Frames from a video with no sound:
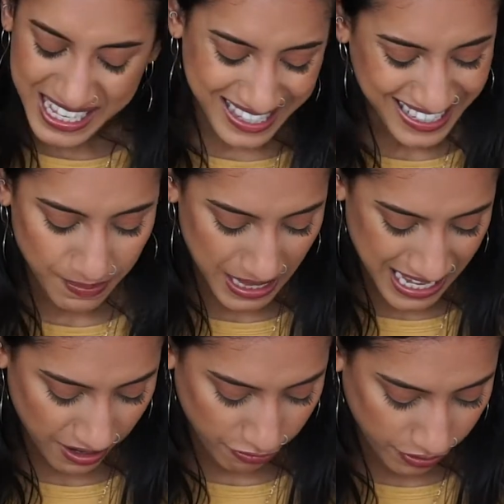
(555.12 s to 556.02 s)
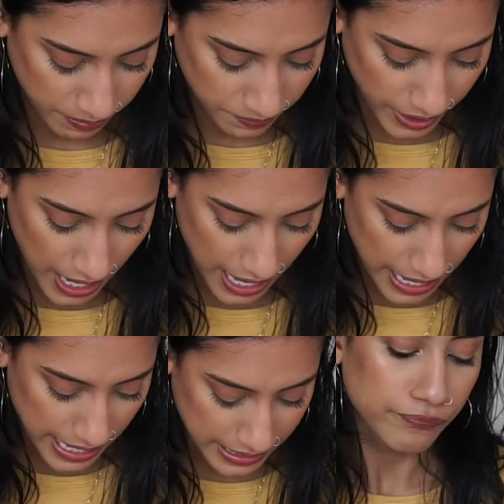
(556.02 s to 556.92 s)
That's my life.
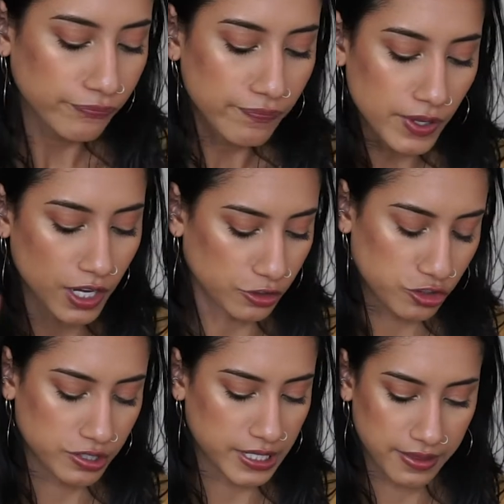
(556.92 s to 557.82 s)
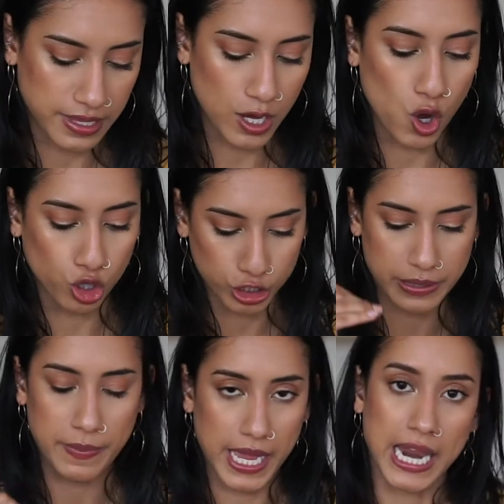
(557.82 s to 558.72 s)
And it's just like the
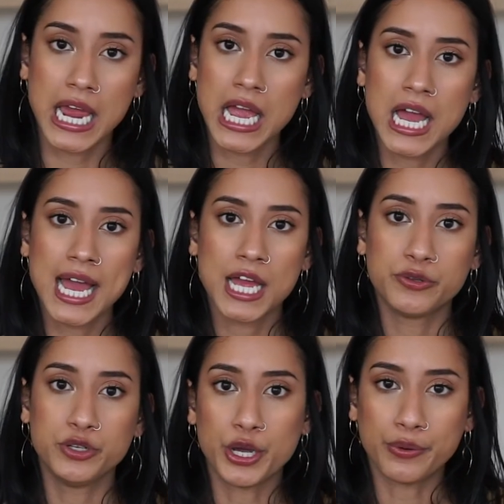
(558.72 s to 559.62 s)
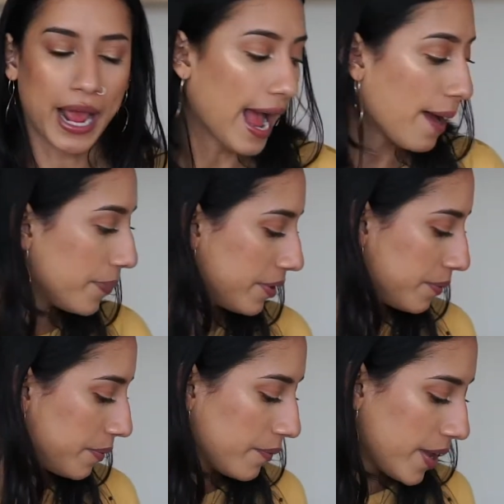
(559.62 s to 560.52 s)
ultimate note app,
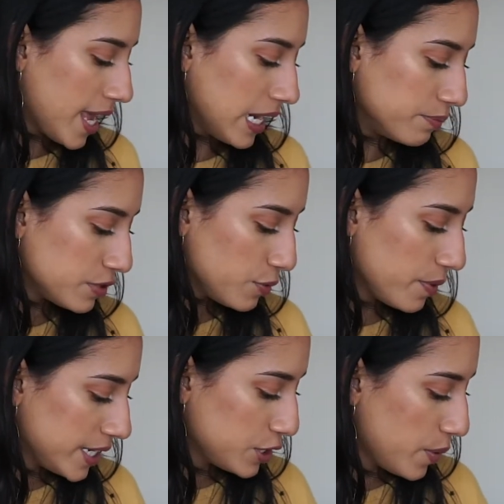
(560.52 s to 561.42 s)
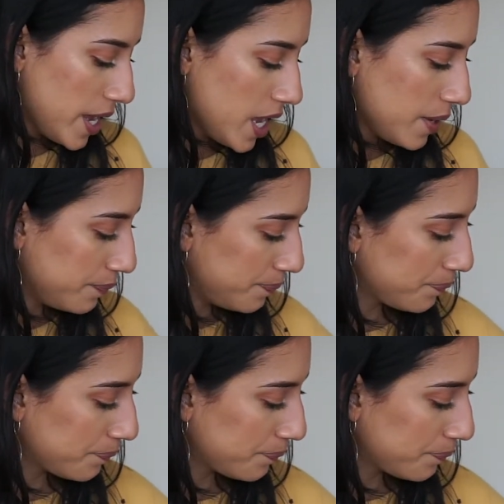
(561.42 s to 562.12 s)
and I'm super into it.